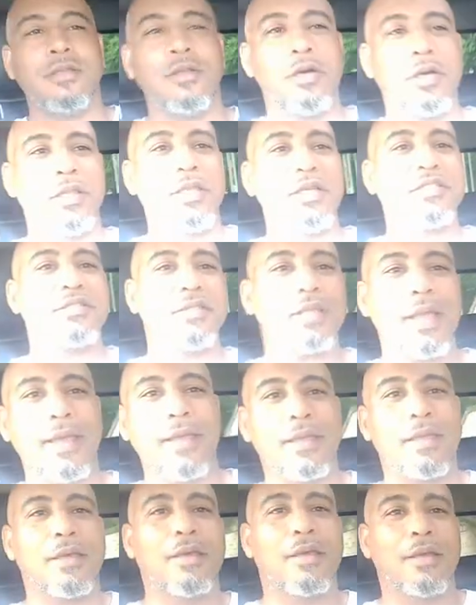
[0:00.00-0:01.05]
you know, it looks
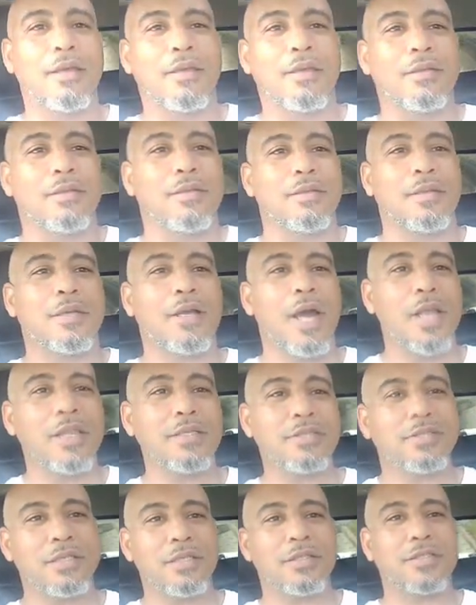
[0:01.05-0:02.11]
like the
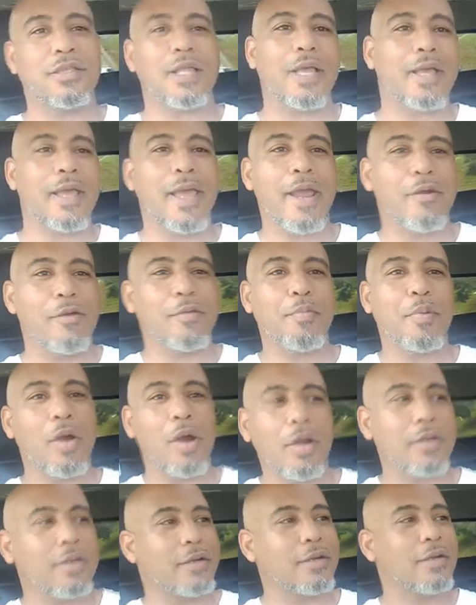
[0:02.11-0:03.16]
college looks like Harry
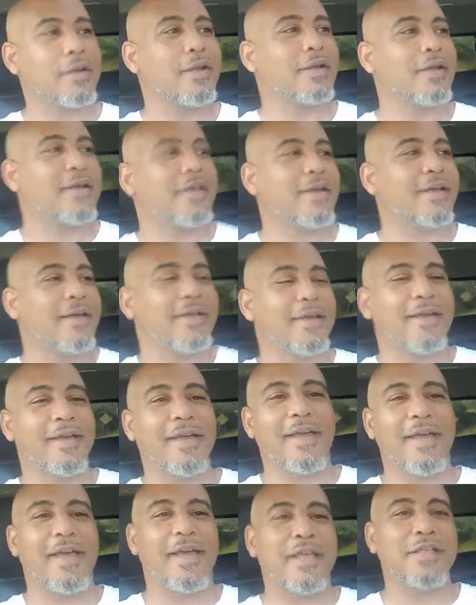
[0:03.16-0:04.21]
Potter,
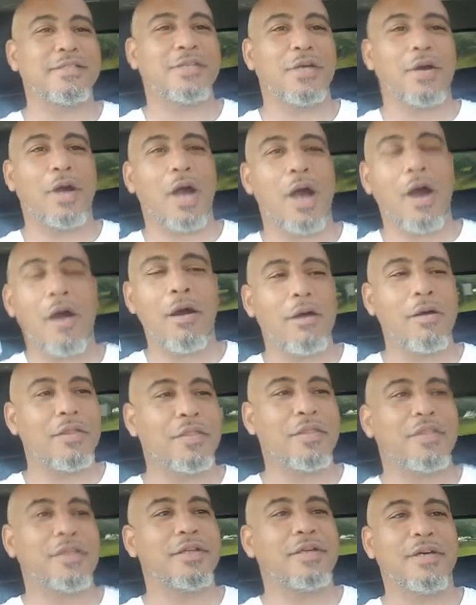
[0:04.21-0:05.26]
and so
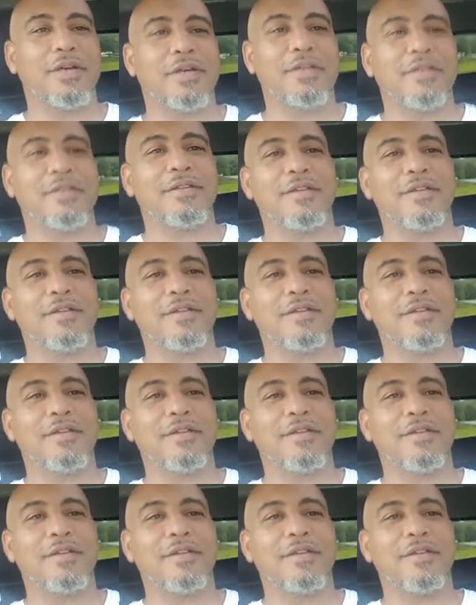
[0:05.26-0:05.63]
all the